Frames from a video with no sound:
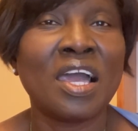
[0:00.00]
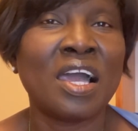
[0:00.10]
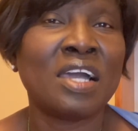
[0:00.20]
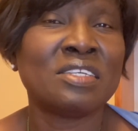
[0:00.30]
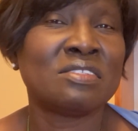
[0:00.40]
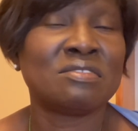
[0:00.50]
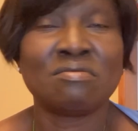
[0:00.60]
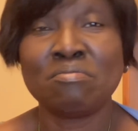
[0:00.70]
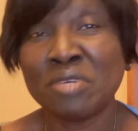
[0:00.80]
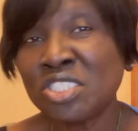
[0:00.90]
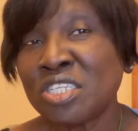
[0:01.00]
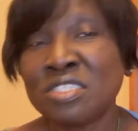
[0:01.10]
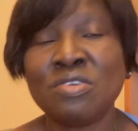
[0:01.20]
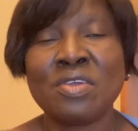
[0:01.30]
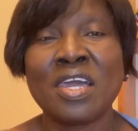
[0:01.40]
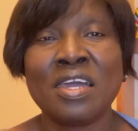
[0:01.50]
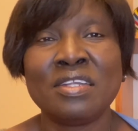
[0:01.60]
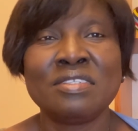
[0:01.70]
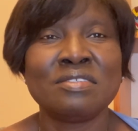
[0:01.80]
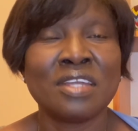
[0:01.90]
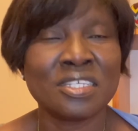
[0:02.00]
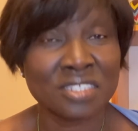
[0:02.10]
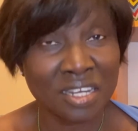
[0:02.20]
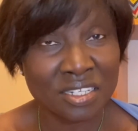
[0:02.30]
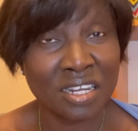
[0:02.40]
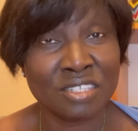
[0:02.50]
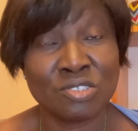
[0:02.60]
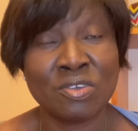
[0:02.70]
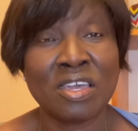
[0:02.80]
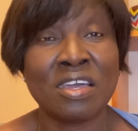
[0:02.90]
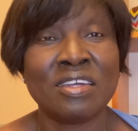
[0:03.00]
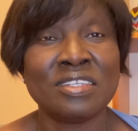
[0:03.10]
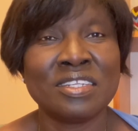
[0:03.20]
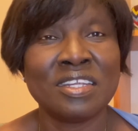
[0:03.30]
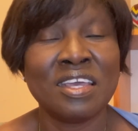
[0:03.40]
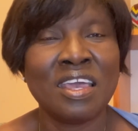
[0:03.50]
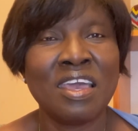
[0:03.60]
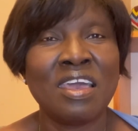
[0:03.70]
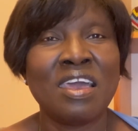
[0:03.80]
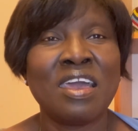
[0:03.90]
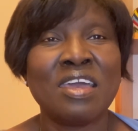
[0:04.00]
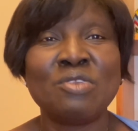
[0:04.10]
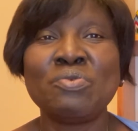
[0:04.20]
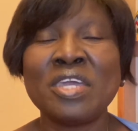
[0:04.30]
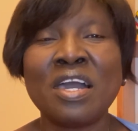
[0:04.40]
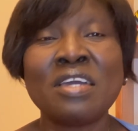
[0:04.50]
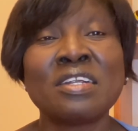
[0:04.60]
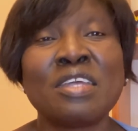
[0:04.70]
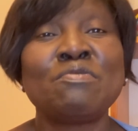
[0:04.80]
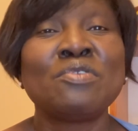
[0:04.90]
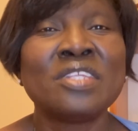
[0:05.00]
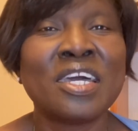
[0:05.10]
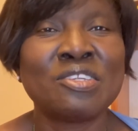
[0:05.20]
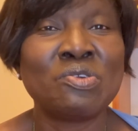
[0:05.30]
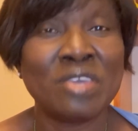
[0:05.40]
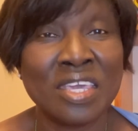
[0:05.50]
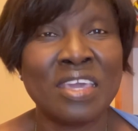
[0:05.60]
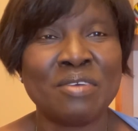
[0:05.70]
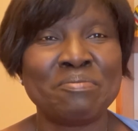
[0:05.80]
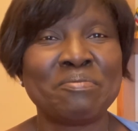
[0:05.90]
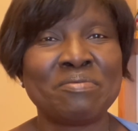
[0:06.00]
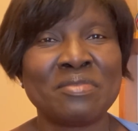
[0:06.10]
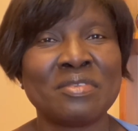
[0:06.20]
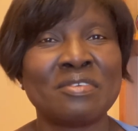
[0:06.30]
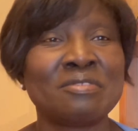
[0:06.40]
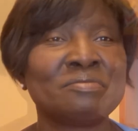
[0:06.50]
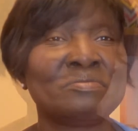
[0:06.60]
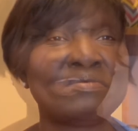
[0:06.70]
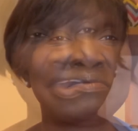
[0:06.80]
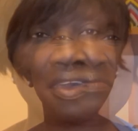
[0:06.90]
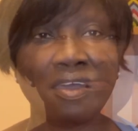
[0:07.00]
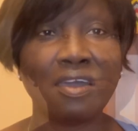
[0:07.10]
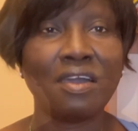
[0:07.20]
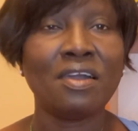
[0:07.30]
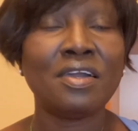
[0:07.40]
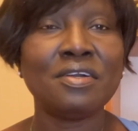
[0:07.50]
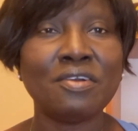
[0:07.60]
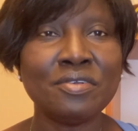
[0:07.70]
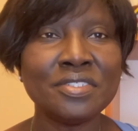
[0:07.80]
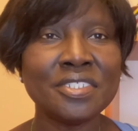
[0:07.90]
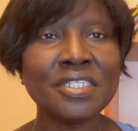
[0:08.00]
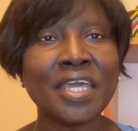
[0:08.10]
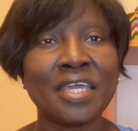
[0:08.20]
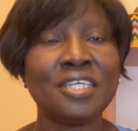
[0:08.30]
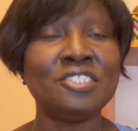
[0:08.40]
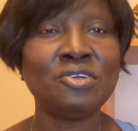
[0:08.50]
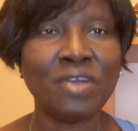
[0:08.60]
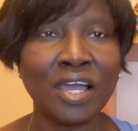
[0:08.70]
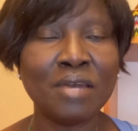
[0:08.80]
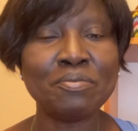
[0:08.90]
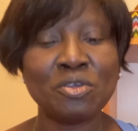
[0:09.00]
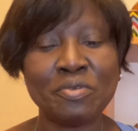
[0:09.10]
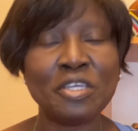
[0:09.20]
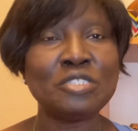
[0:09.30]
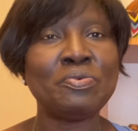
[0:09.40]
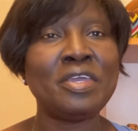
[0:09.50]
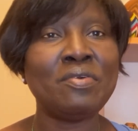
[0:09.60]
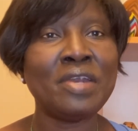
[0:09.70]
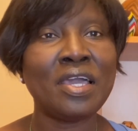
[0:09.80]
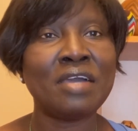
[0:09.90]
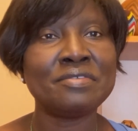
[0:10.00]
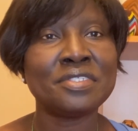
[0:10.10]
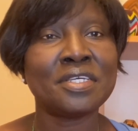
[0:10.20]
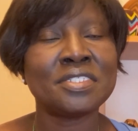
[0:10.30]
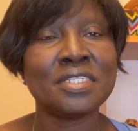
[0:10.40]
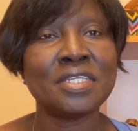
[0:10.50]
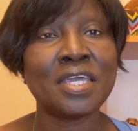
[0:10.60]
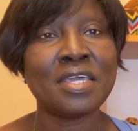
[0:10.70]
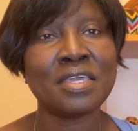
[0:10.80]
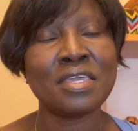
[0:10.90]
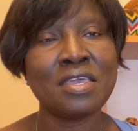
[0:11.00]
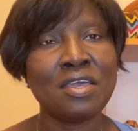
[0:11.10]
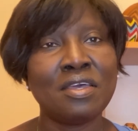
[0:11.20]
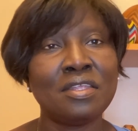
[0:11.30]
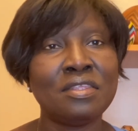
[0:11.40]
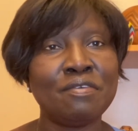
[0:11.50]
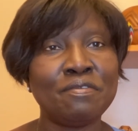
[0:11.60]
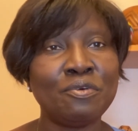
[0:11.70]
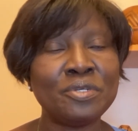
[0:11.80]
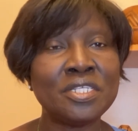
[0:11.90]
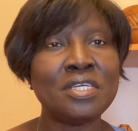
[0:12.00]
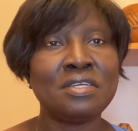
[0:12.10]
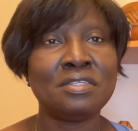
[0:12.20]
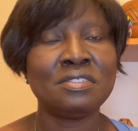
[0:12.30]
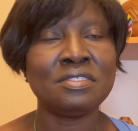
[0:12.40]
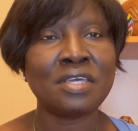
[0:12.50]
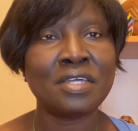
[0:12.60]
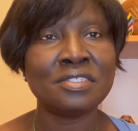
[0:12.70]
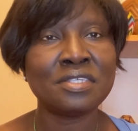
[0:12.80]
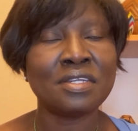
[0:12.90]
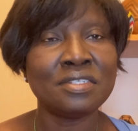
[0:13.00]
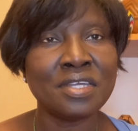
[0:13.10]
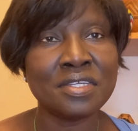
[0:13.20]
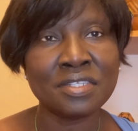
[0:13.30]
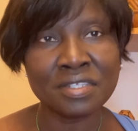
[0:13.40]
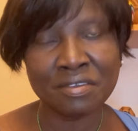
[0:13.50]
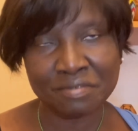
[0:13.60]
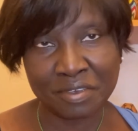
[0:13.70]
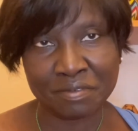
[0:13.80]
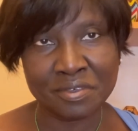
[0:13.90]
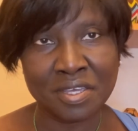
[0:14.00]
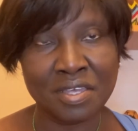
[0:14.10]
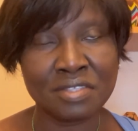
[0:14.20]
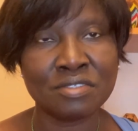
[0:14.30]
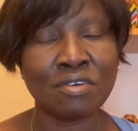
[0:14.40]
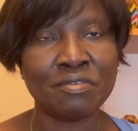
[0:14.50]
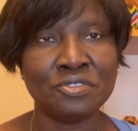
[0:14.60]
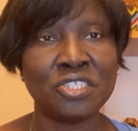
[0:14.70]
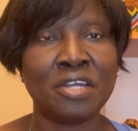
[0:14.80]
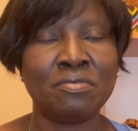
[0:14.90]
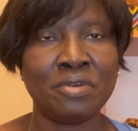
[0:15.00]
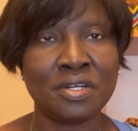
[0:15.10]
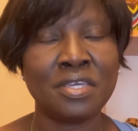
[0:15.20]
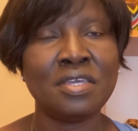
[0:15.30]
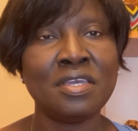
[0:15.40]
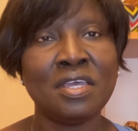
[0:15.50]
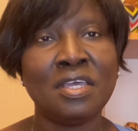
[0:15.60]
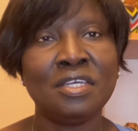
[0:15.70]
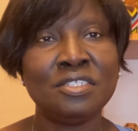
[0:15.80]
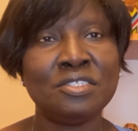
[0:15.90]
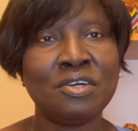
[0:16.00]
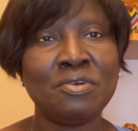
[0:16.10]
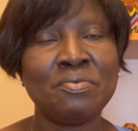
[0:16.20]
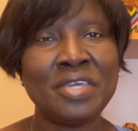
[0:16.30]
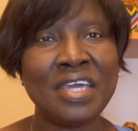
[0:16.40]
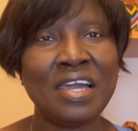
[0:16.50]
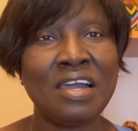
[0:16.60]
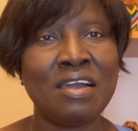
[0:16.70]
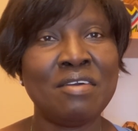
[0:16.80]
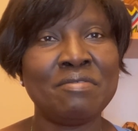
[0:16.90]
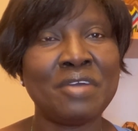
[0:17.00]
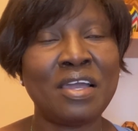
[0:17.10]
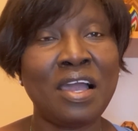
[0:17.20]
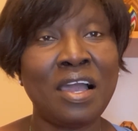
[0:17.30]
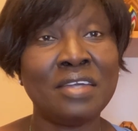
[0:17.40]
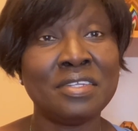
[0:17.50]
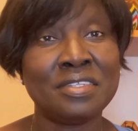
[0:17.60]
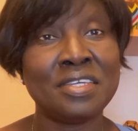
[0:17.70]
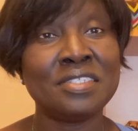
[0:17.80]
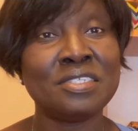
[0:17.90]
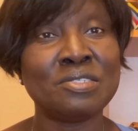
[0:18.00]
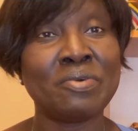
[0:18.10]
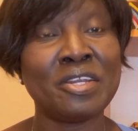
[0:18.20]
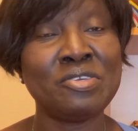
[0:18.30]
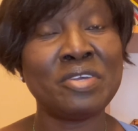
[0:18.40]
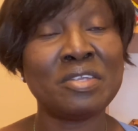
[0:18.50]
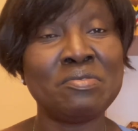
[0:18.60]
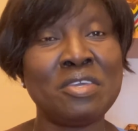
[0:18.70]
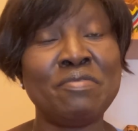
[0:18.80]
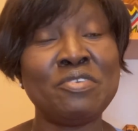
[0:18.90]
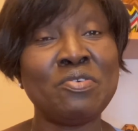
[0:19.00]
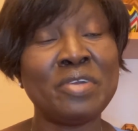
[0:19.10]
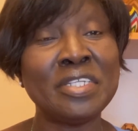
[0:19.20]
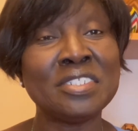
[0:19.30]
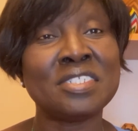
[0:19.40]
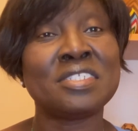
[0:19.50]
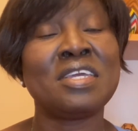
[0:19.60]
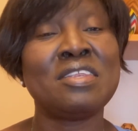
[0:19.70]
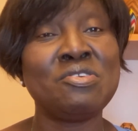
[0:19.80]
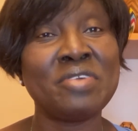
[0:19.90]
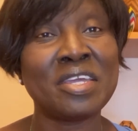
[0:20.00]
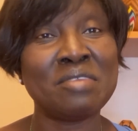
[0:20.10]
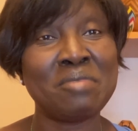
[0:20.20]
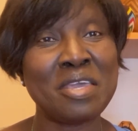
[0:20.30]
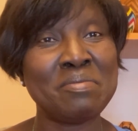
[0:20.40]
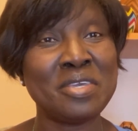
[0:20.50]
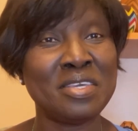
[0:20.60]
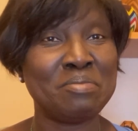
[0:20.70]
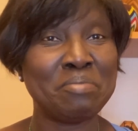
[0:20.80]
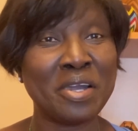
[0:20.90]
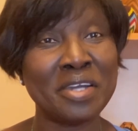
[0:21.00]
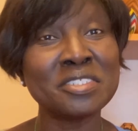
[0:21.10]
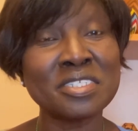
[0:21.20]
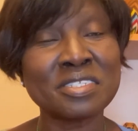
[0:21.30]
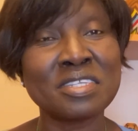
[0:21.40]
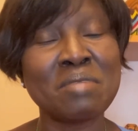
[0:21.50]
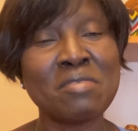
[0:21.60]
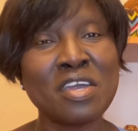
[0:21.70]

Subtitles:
as much as you can, as little as you can, and we are grateful that you're here. On the day to help you, because we will have Saturday the 14th and Sunday the 15th of January, so we have other things as well. You can, if you're interested, you can maybe purchase them.